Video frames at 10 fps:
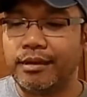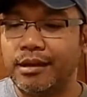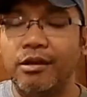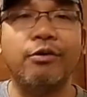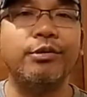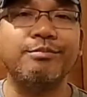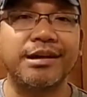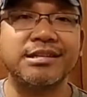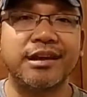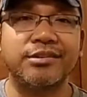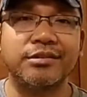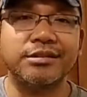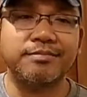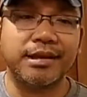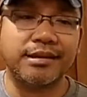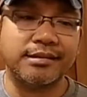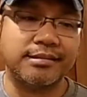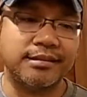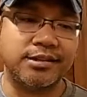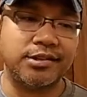along with my schedules,
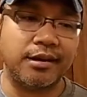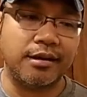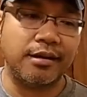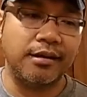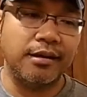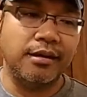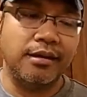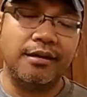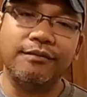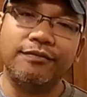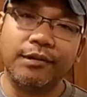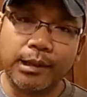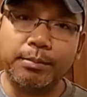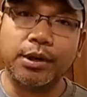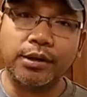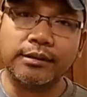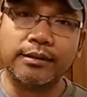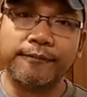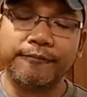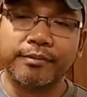because this year I'm fully
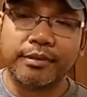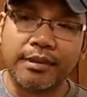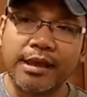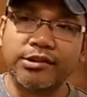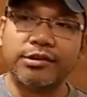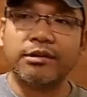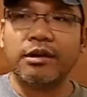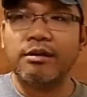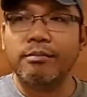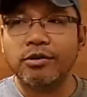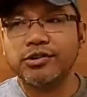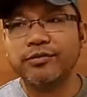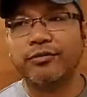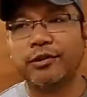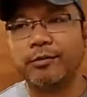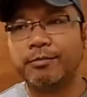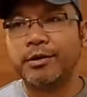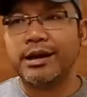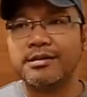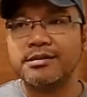booked. Next year I'm also fully
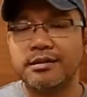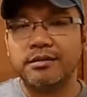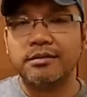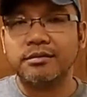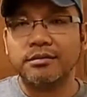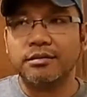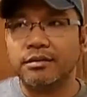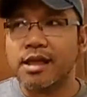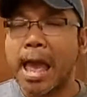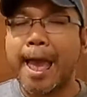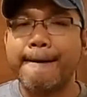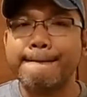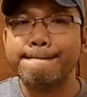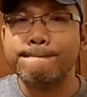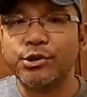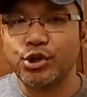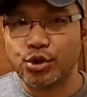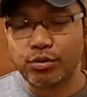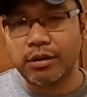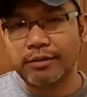booked until
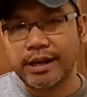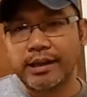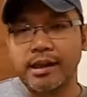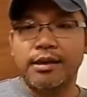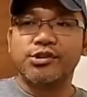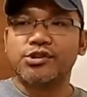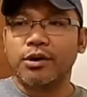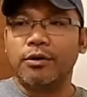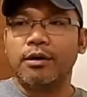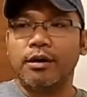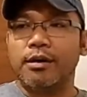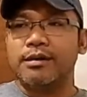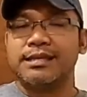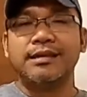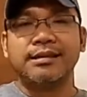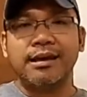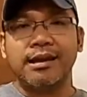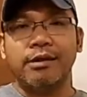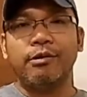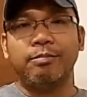June already. So Sessy and
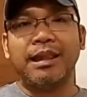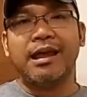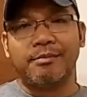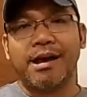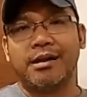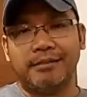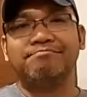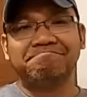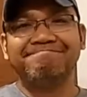I will plan about it.